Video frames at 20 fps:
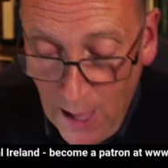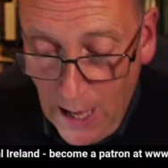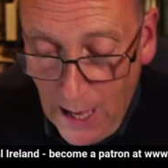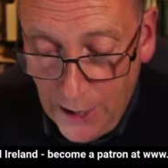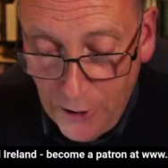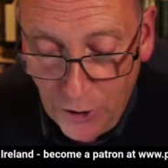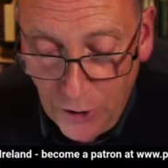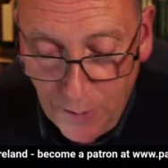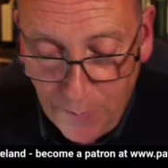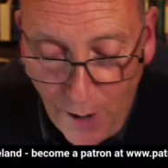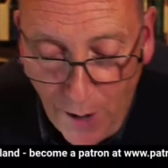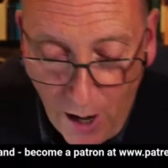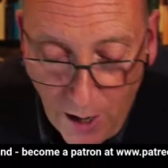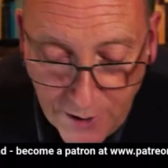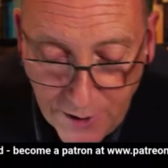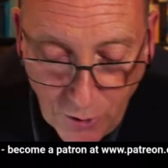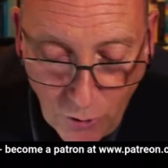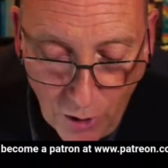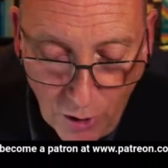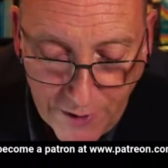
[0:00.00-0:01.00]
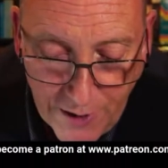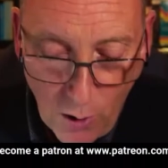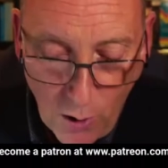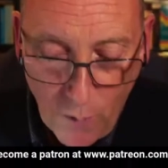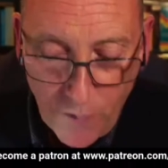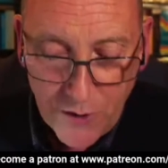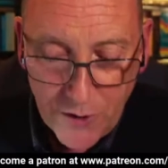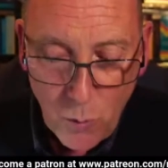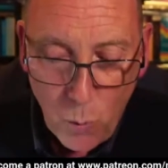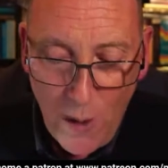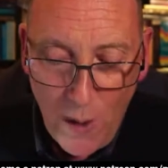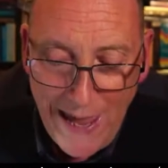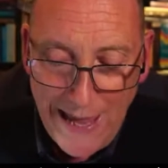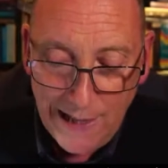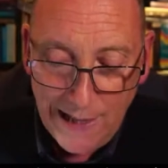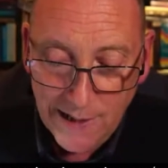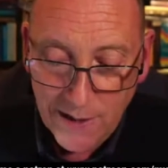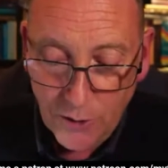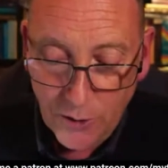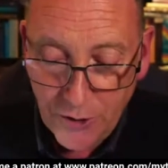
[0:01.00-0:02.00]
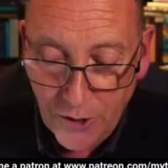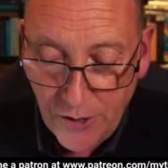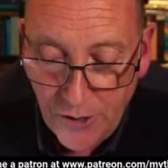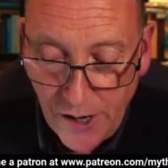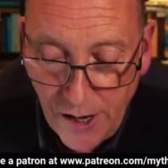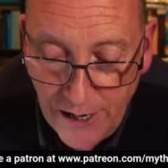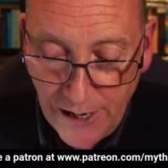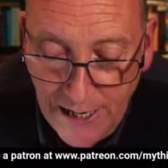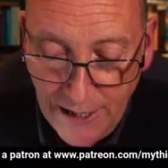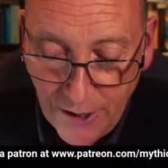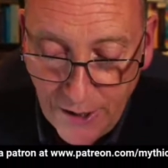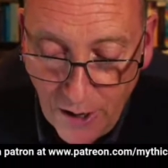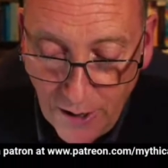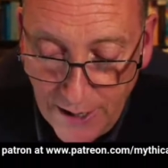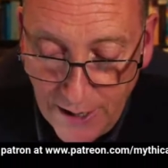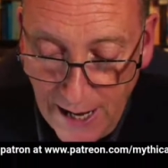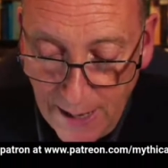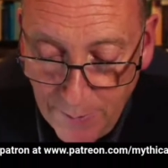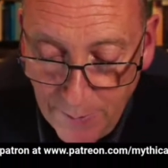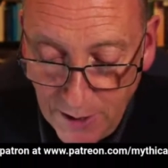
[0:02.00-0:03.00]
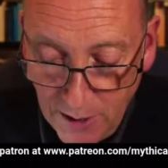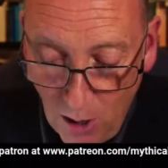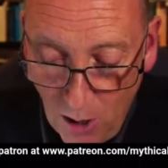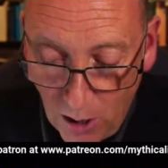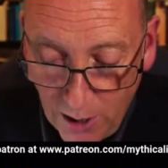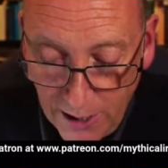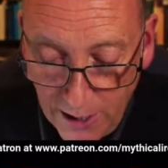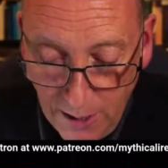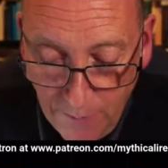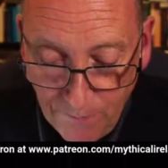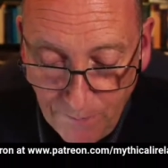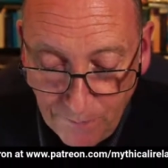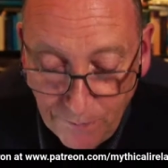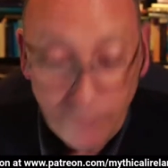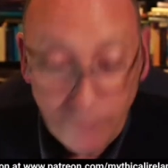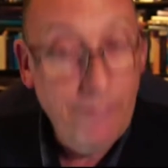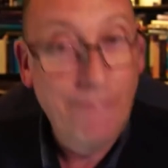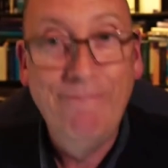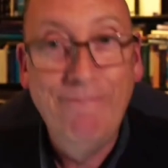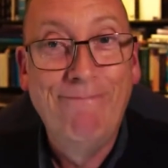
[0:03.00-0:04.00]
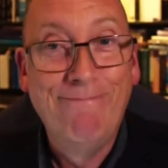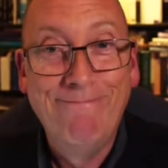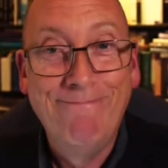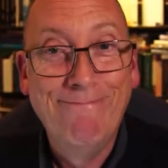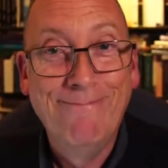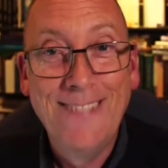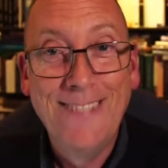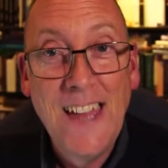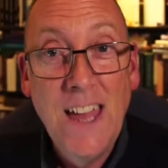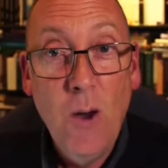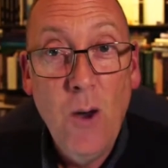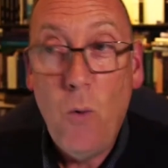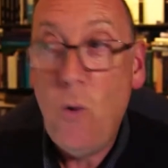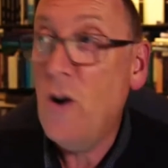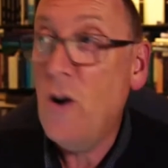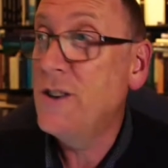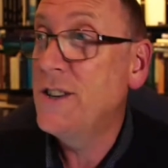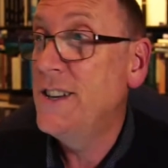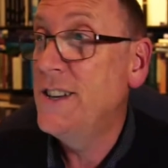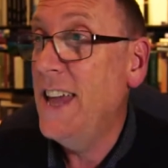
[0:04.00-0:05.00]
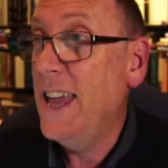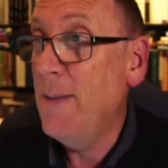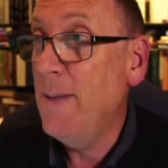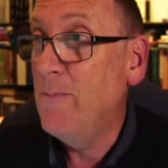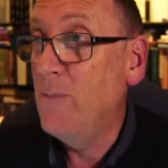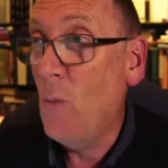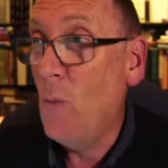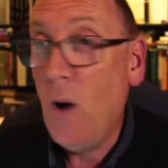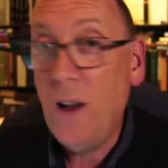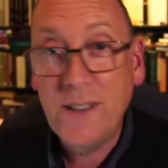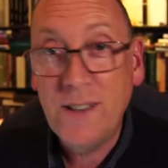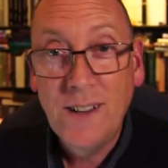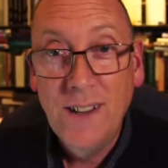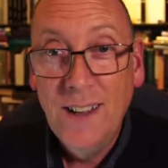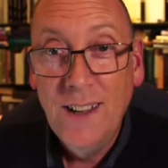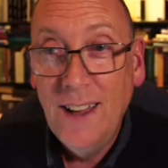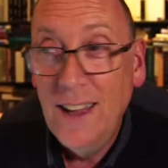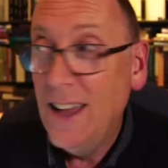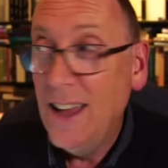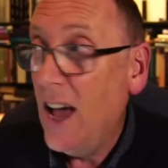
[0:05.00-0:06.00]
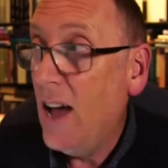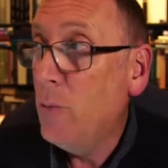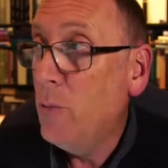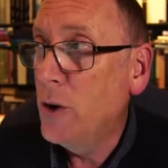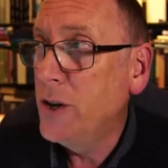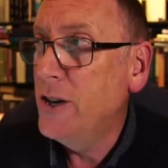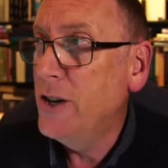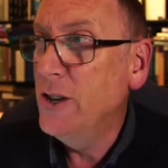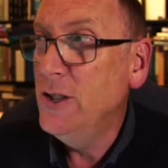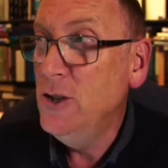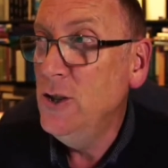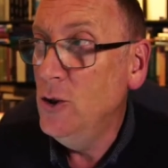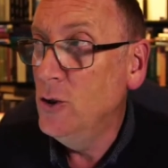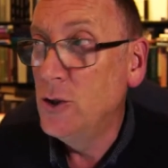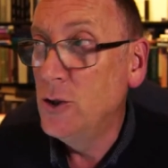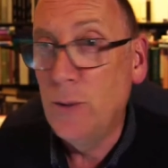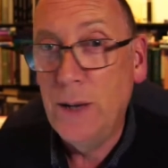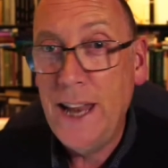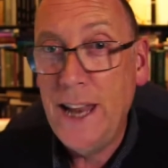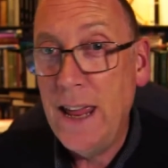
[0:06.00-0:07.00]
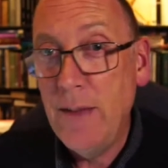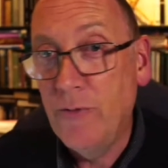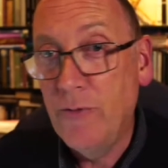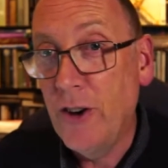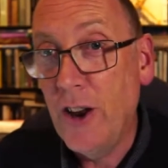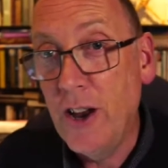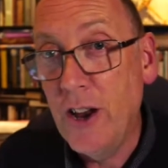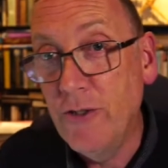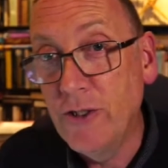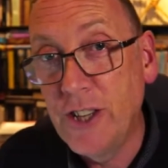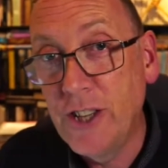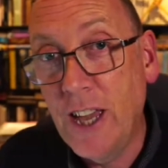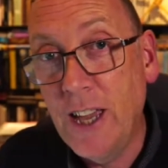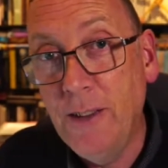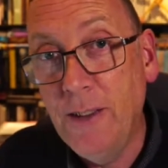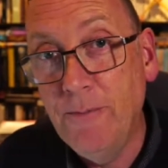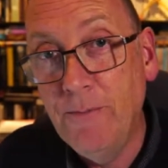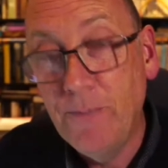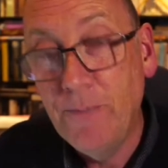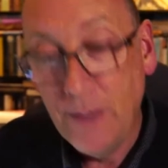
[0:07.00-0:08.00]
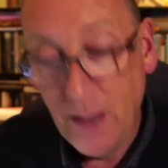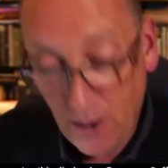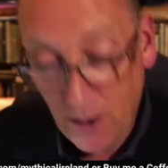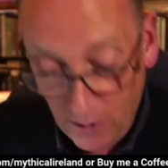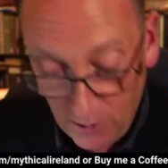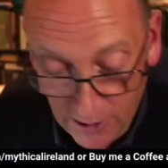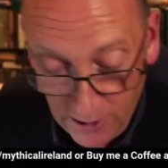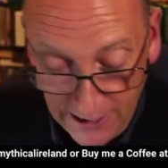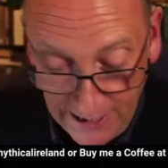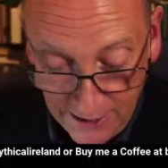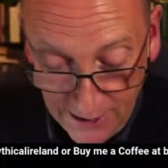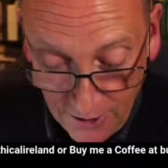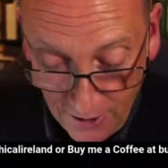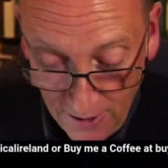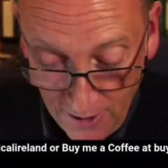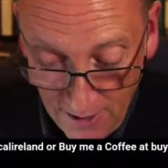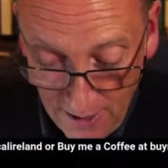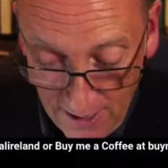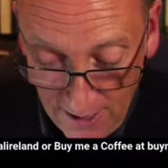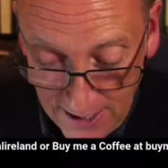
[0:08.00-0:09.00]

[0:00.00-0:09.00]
Another part, crossing over to Wales under their leader named Yochi. What a name. What, uh, what an unusual name for an Irish king or leader.